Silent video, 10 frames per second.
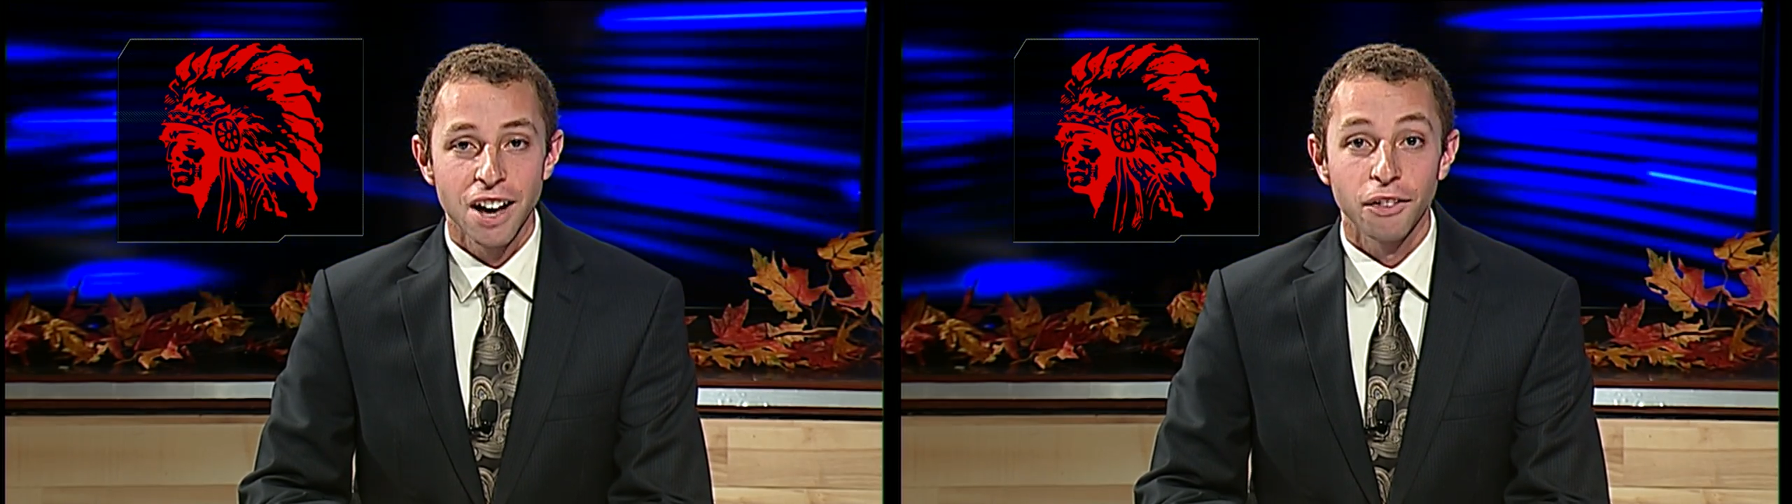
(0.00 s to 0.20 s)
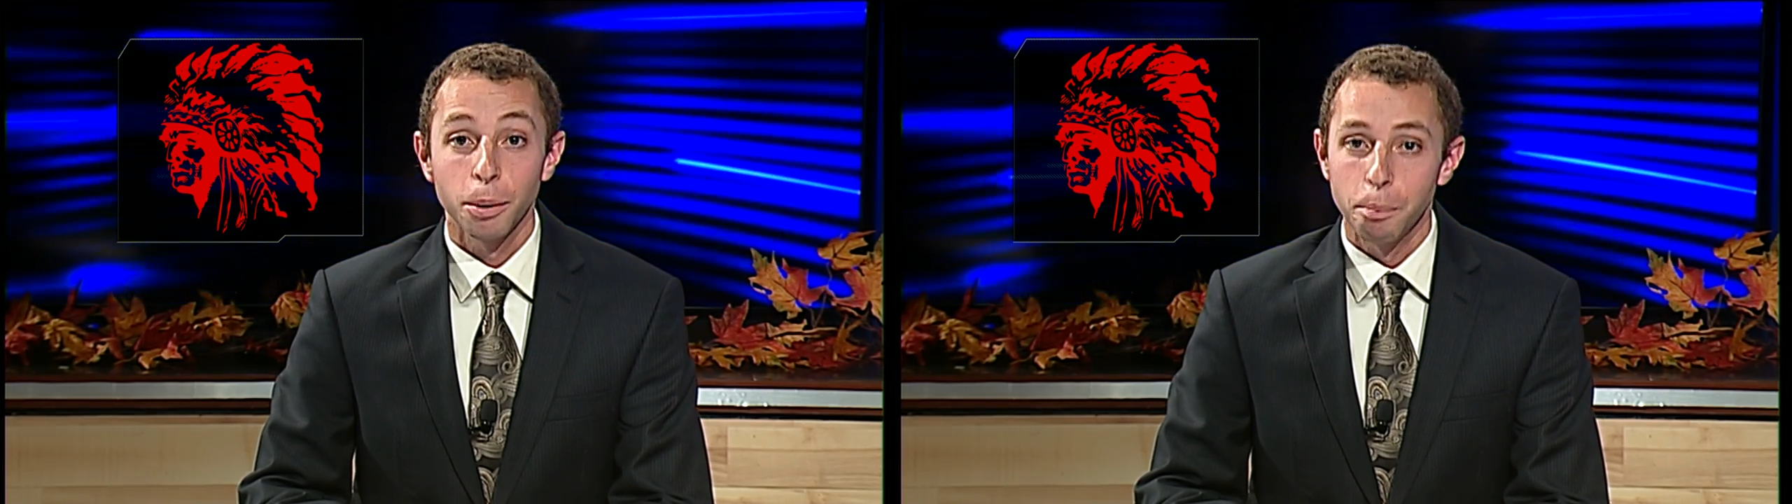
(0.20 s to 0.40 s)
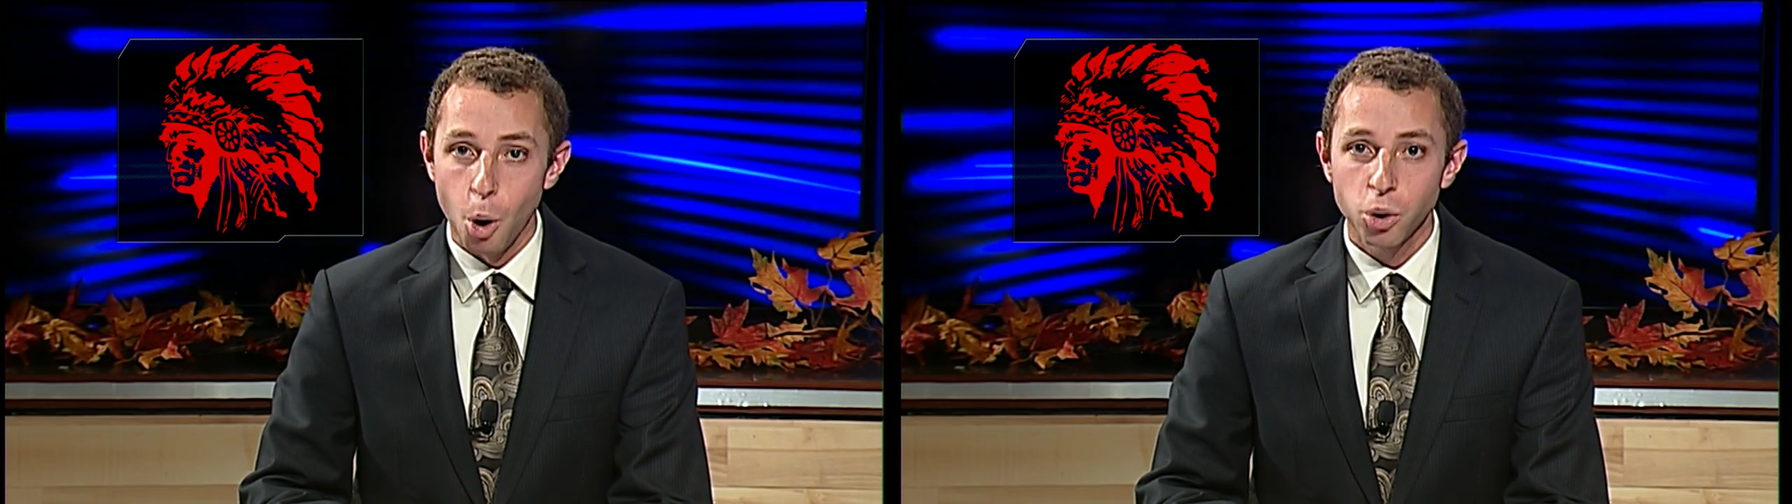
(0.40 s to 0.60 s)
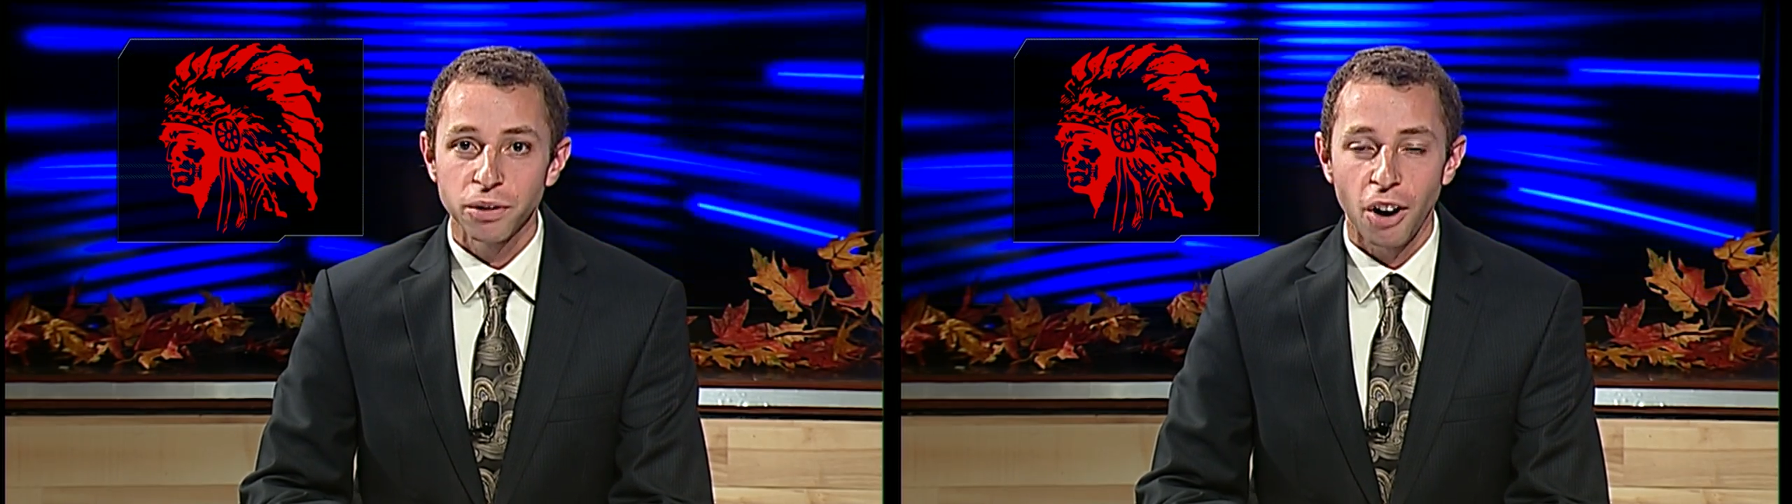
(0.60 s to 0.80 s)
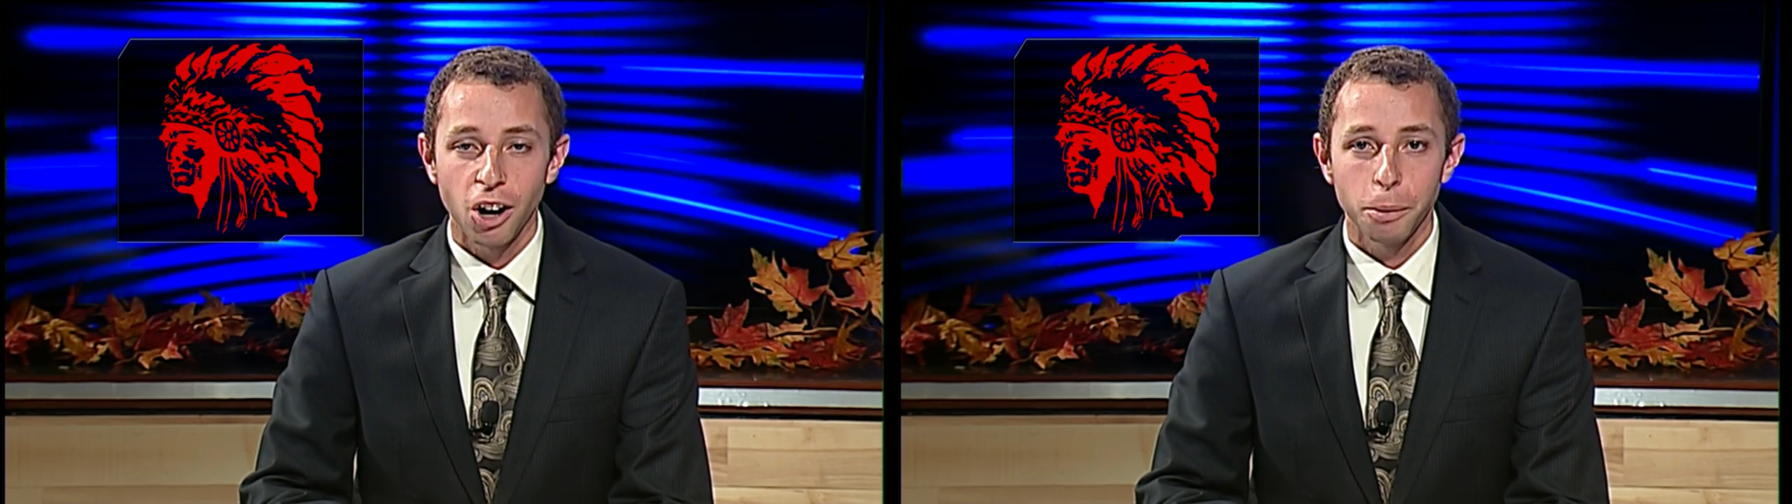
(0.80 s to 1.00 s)
for most
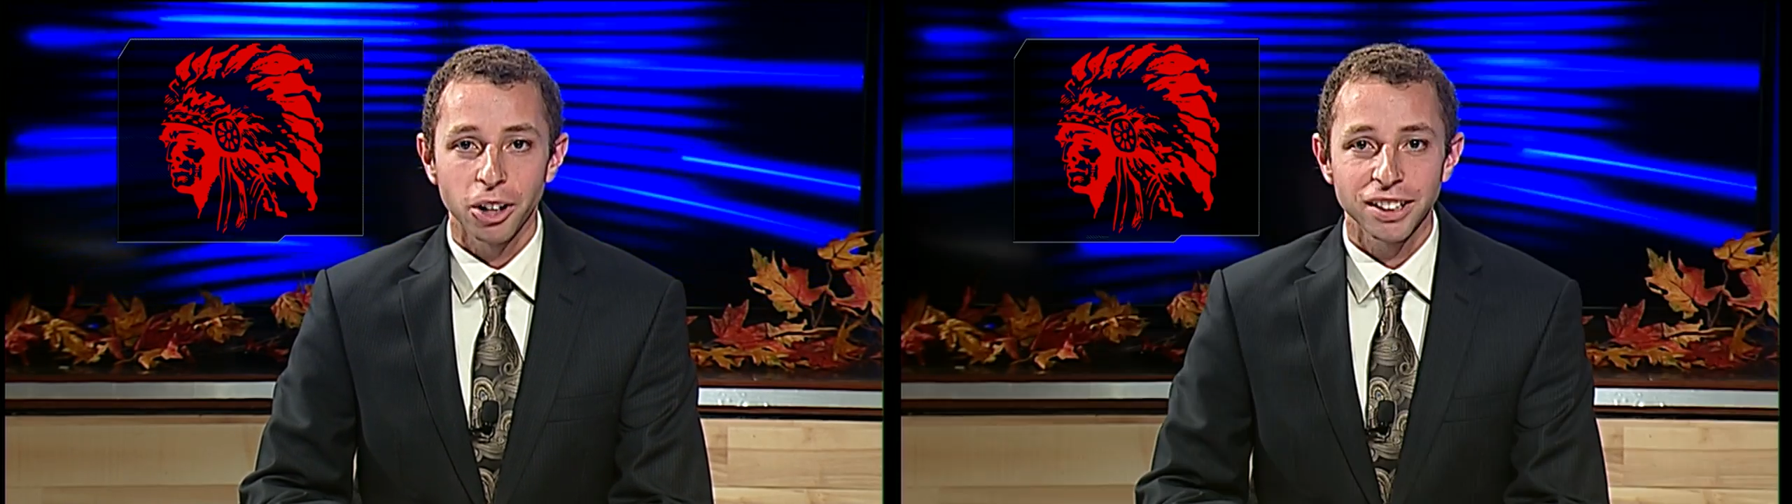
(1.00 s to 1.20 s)
volleyball